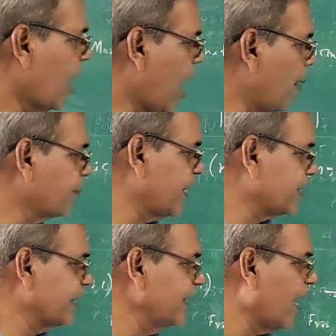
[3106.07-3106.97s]
Half
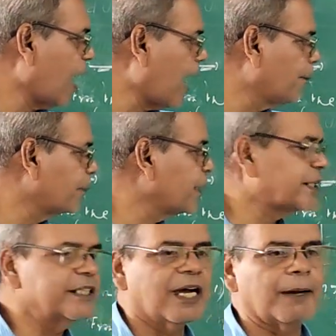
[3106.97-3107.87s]
kT, half
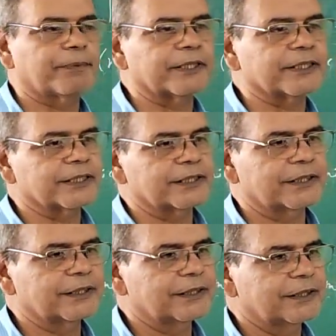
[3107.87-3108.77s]
kT, half kT.
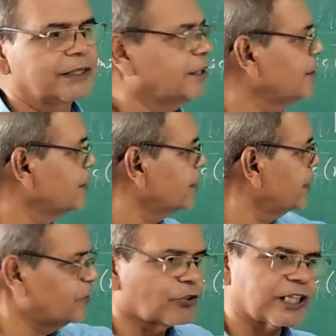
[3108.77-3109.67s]

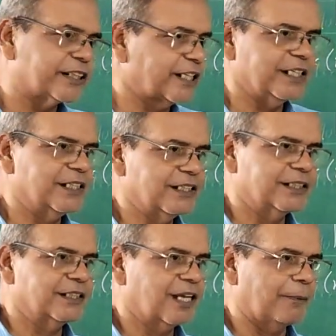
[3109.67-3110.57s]
See, total 3.
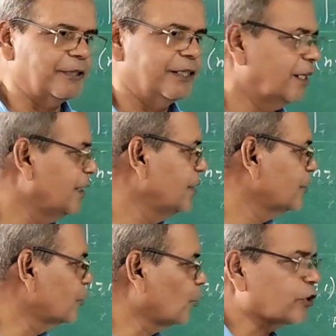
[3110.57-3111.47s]
Happy?
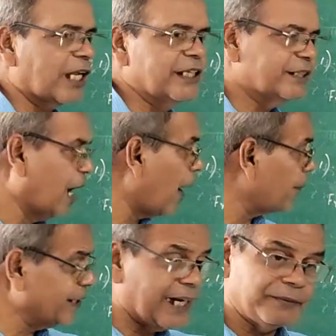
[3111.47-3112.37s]
So total is
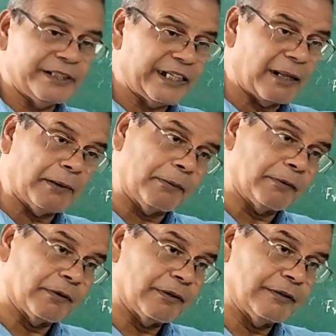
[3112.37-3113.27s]
half kT can be
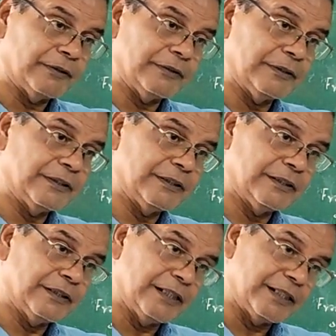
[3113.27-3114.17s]
derivable.
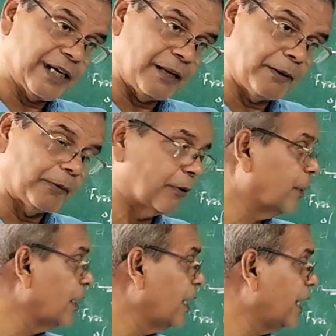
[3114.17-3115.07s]
It's derivable,
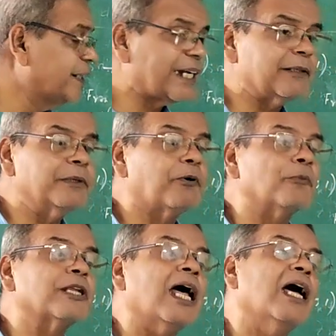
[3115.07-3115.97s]
and it can be
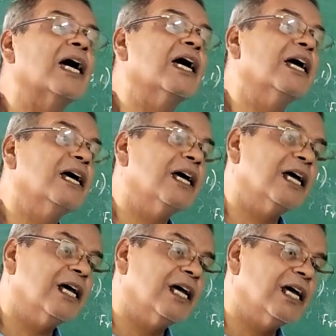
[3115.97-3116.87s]
from the
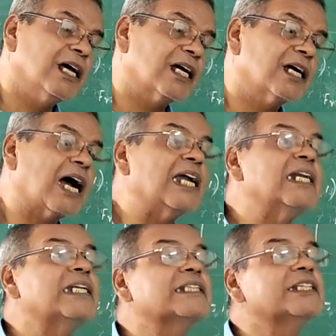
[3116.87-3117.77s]

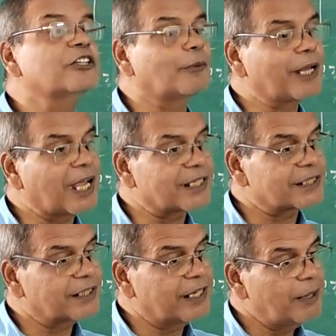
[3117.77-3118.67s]
kinetic theory of
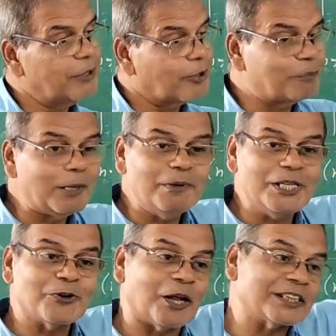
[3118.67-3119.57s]
gas. So
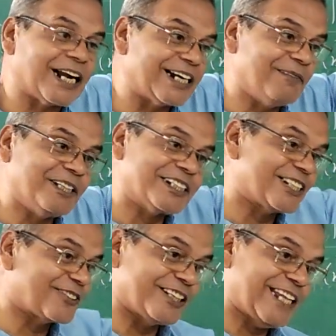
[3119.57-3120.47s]
PV is 1/3
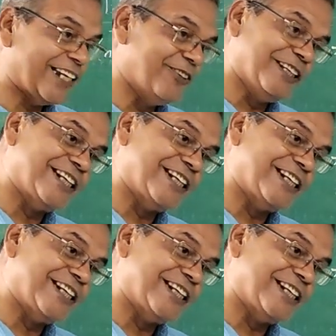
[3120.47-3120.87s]
mNc square. There you